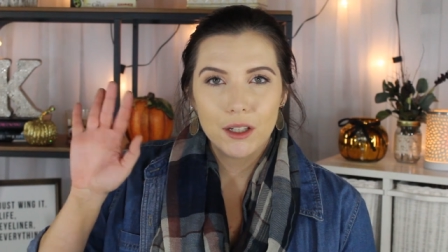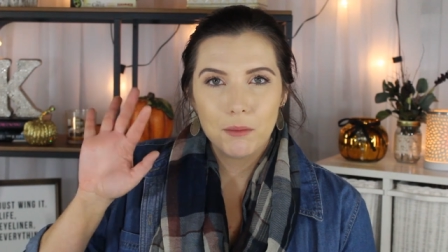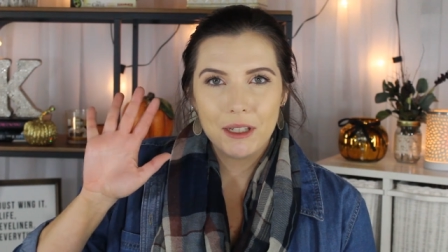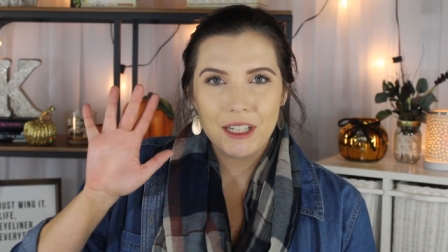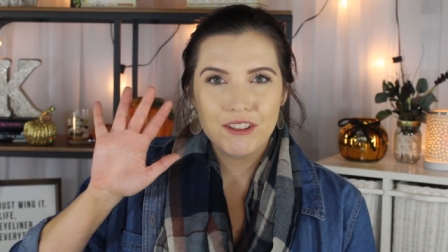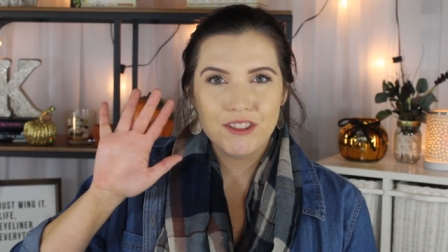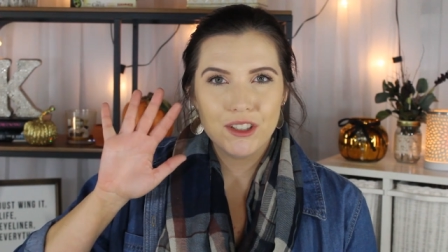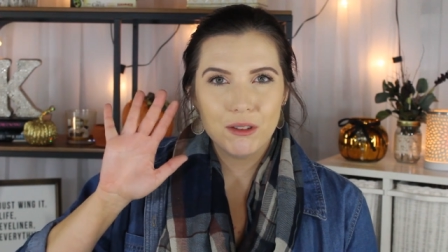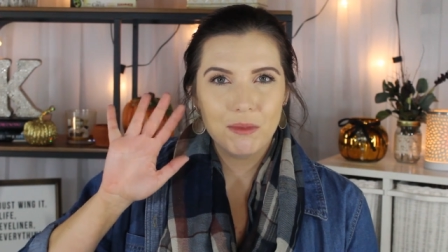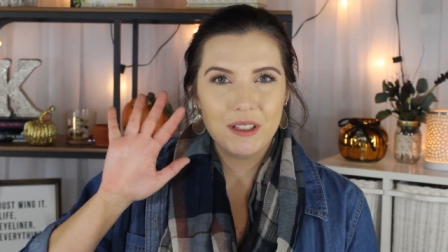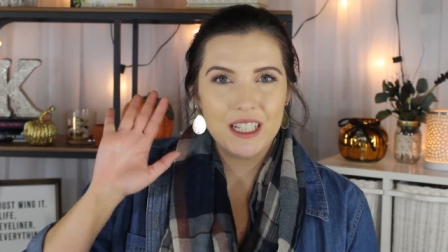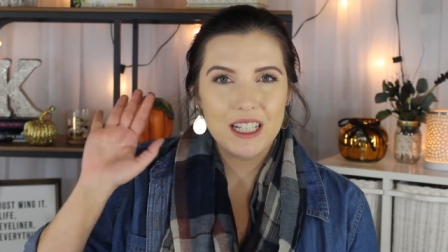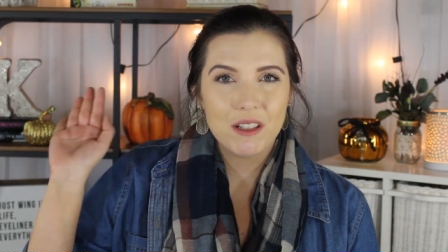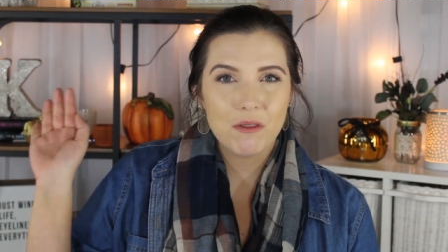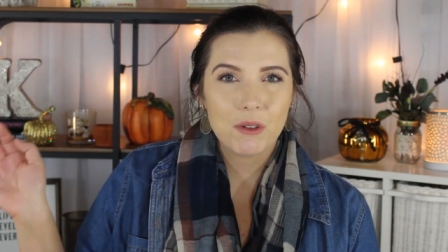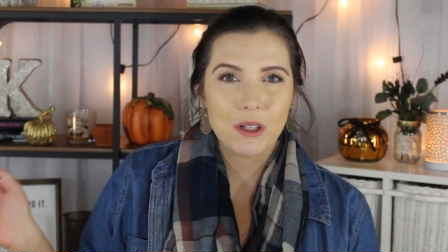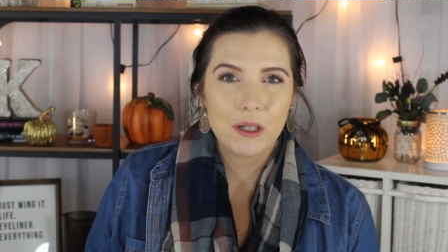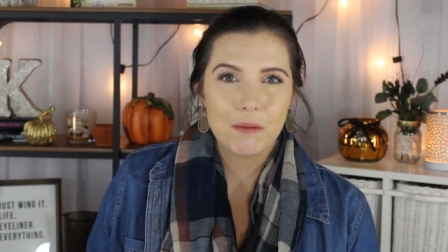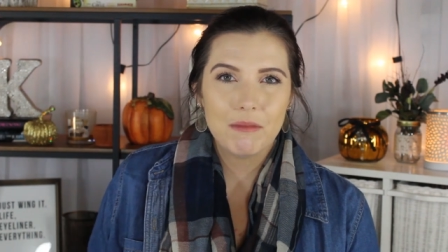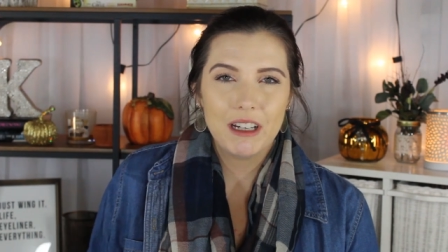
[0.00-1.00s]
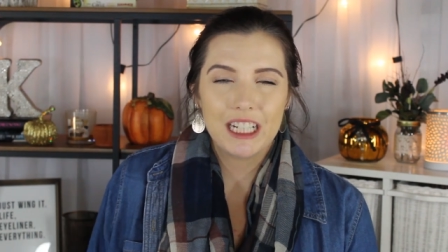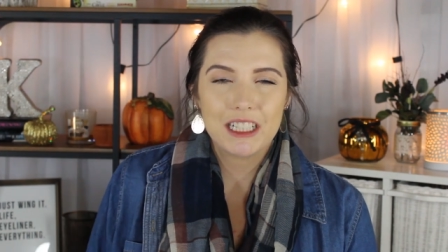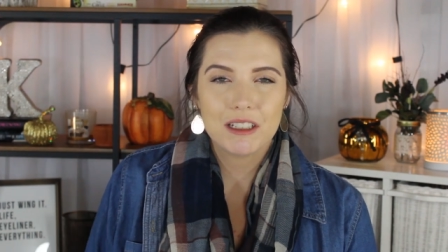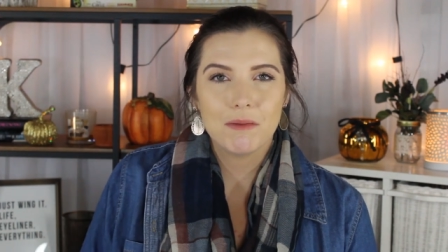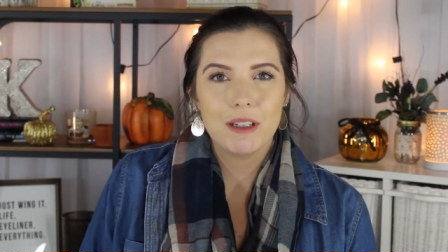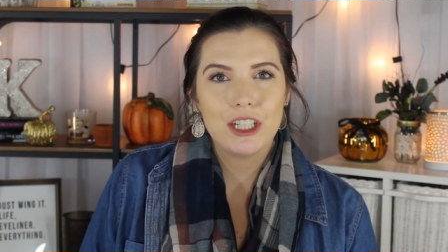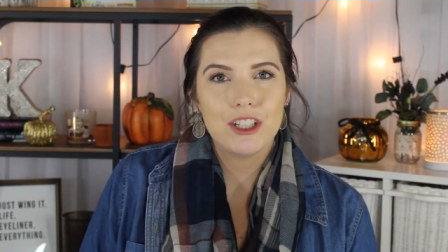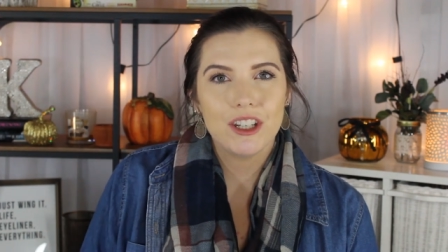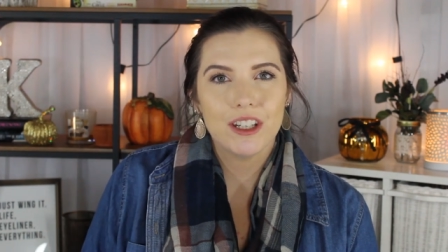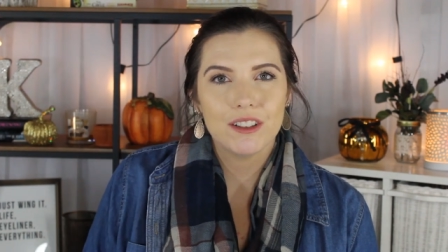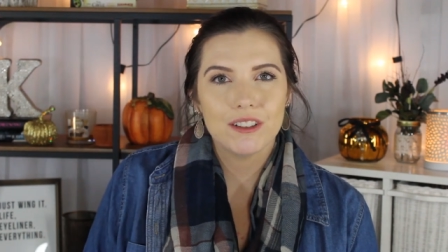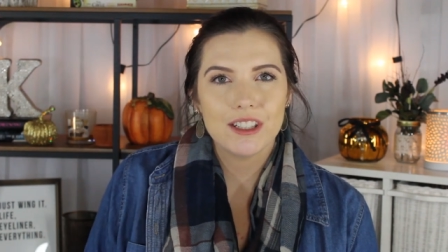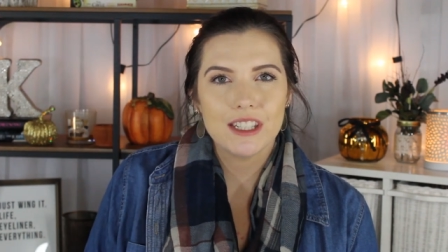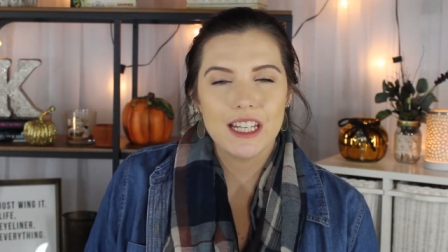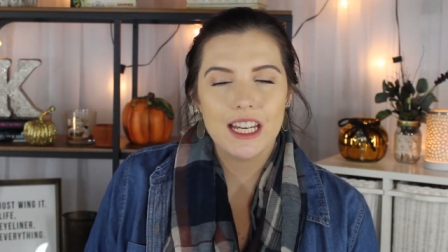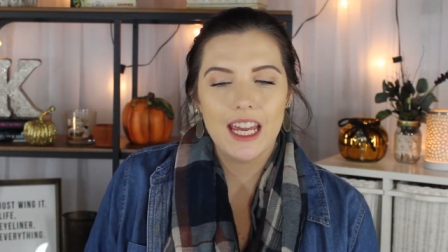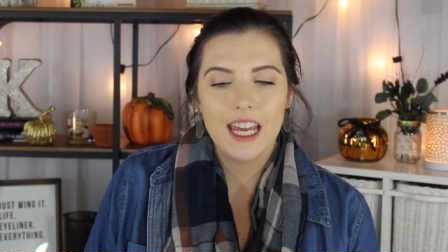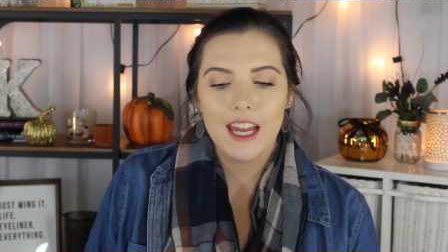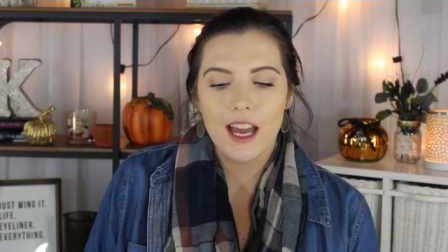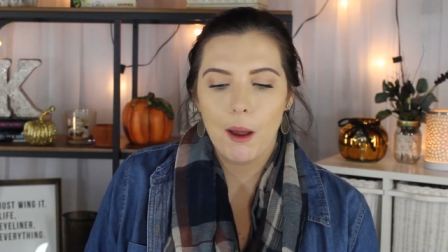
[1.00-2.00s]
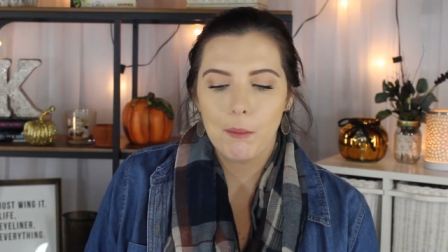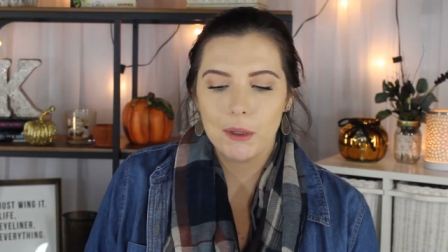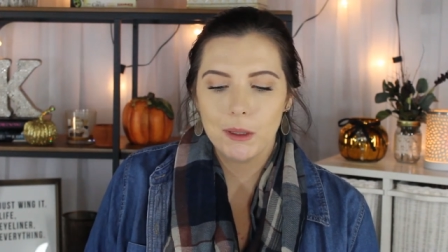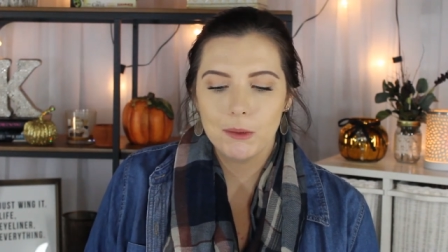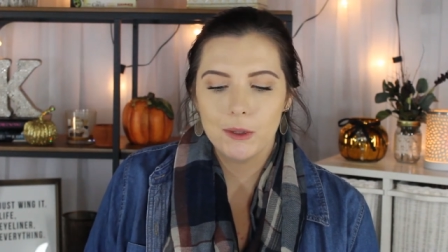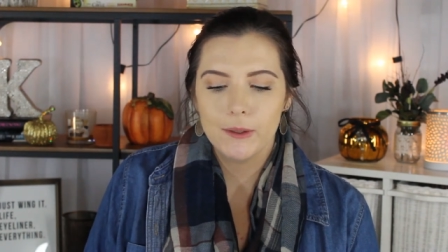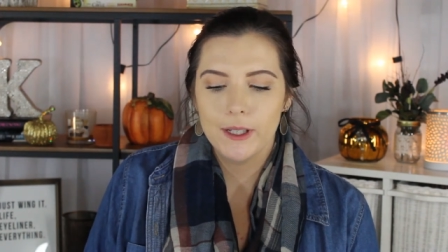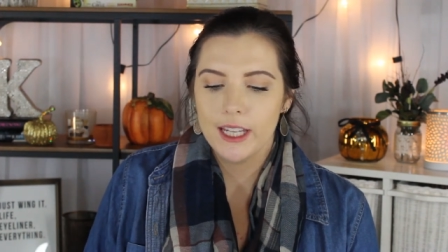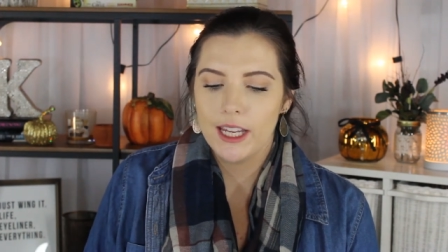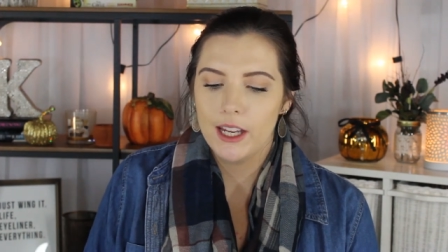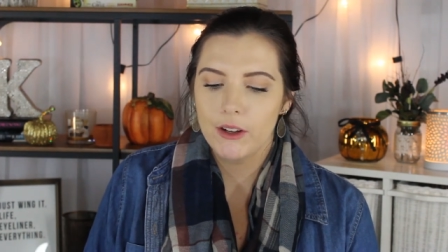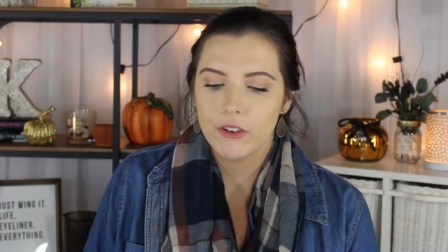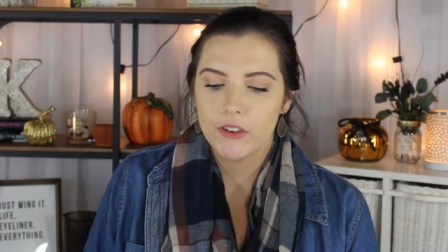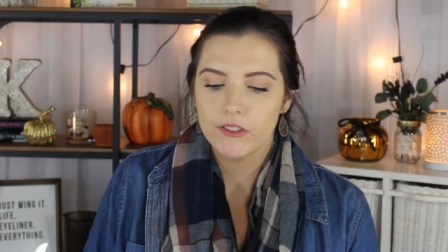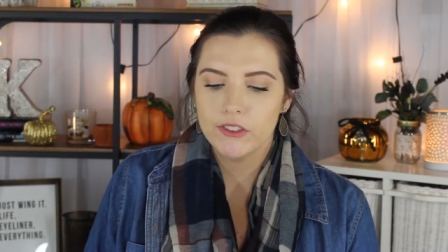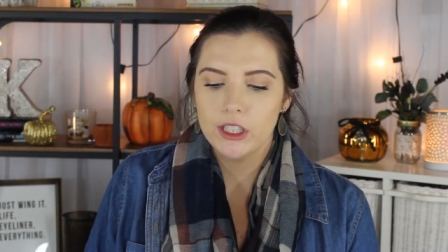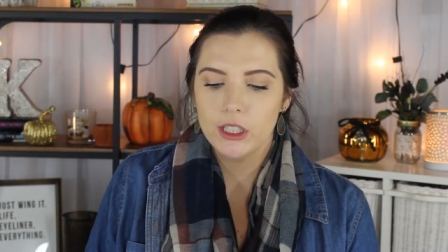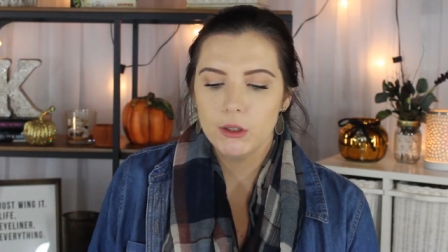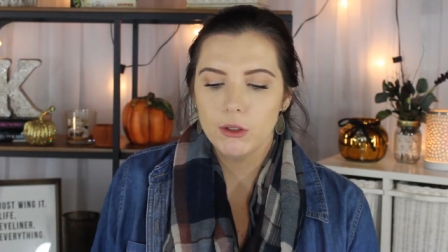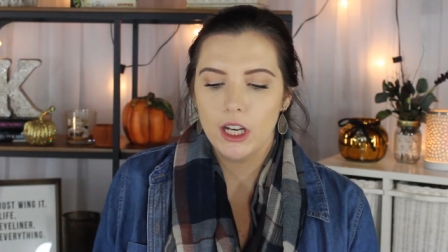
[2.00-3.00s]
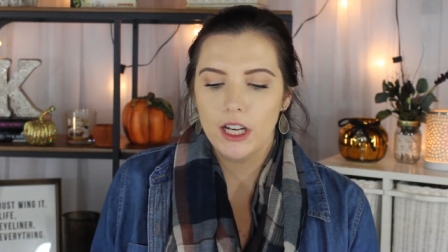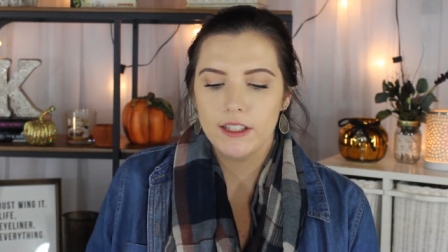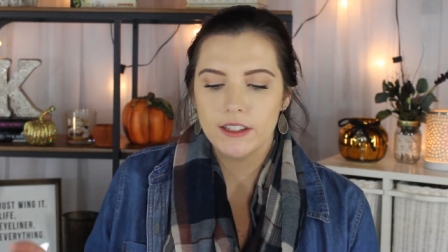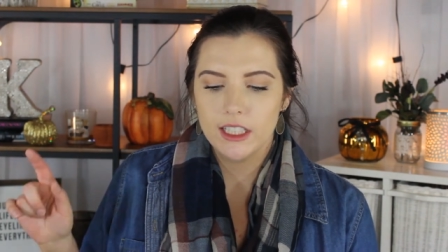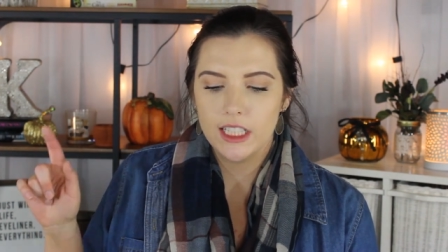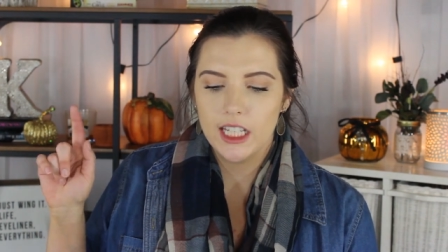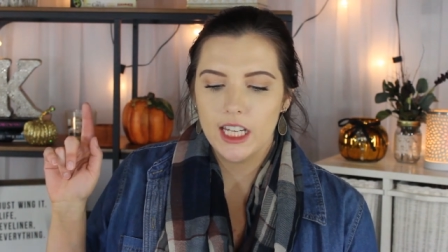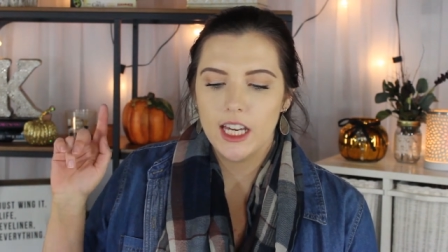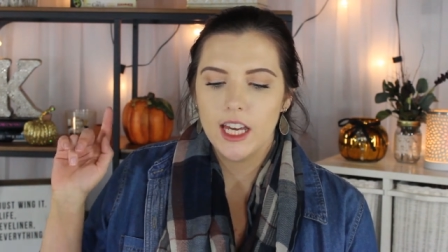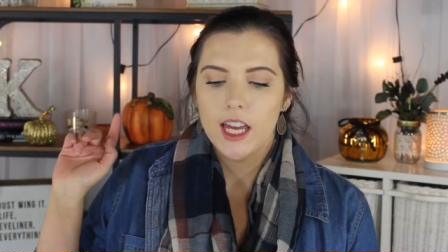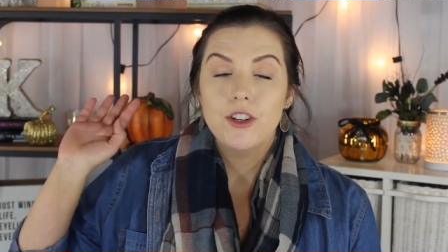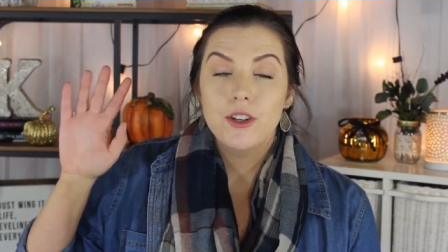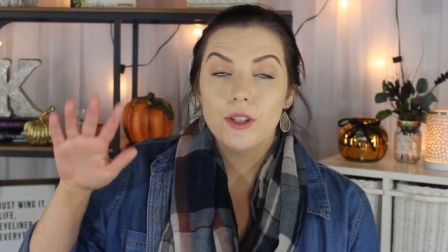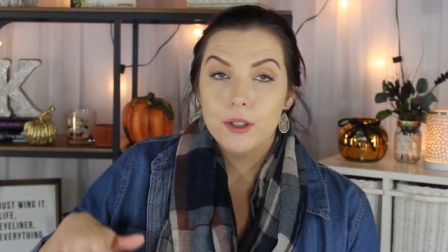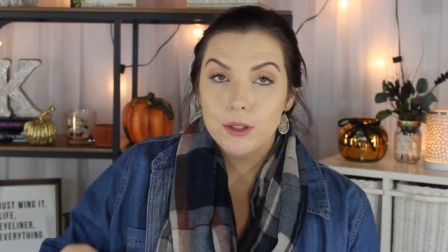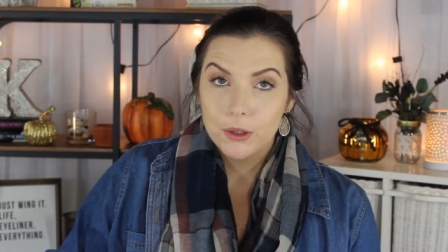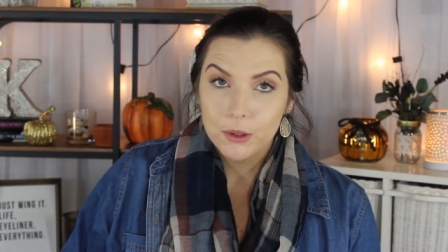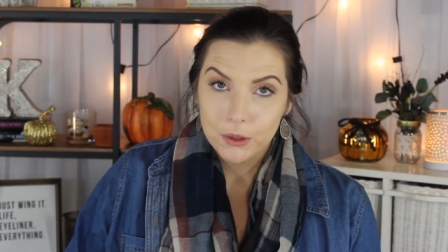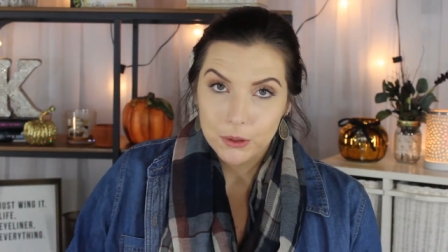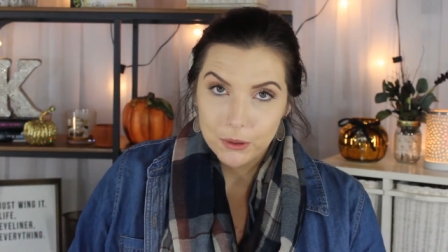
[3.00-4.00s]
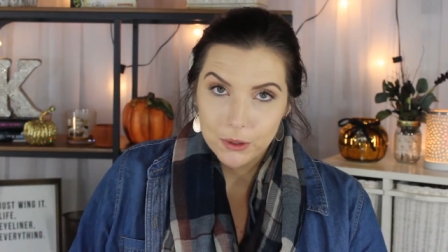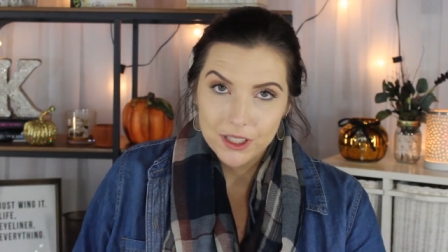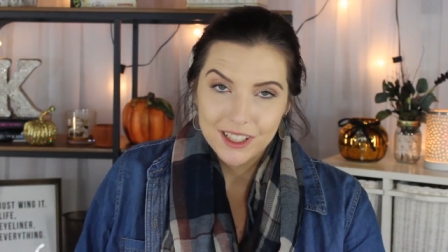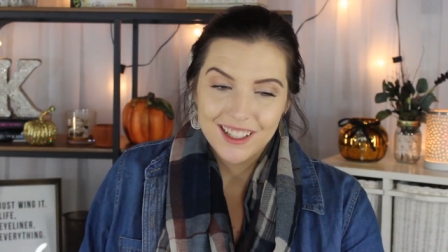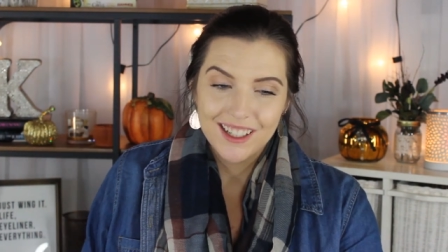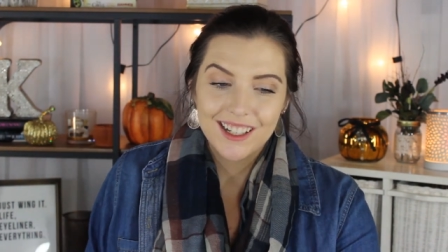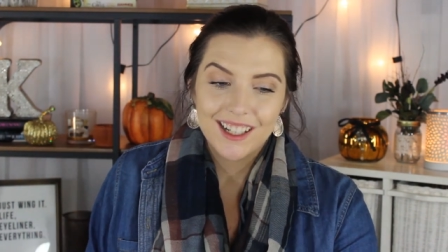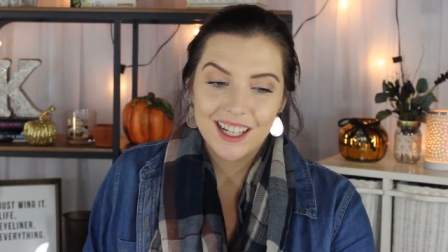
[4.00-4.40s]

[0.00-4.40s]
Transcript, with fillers: Hello my YouTube beauties, welcome back to my channel. Today I'm gonna be doing a review on the new